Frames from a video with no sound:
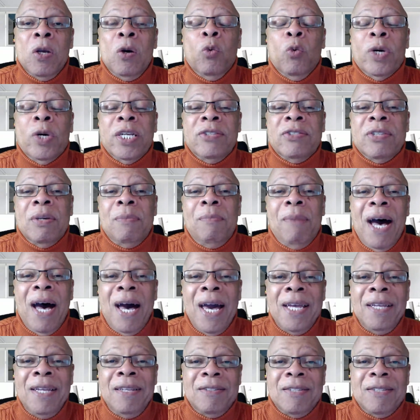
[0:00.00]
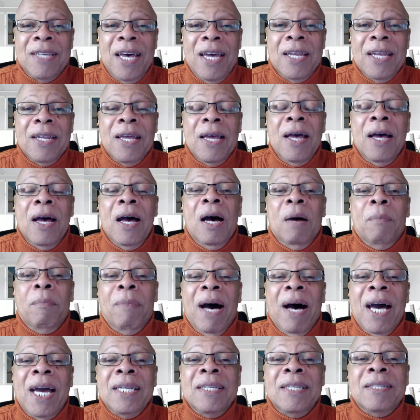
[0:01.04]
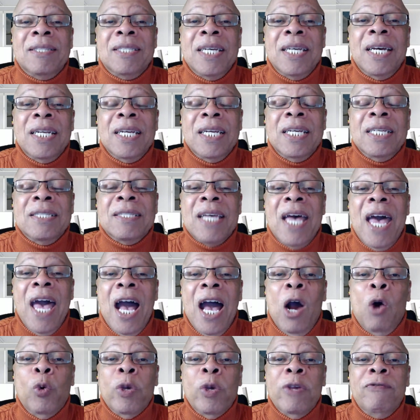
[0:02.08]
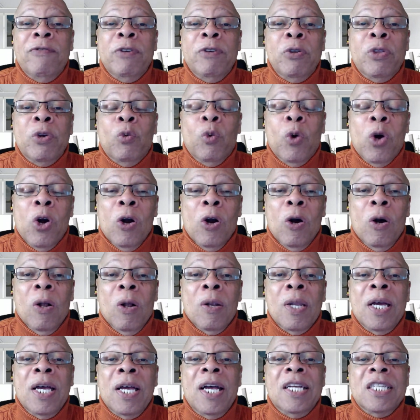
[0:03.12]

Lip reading: What is a mindset? A mindset is how we view the world.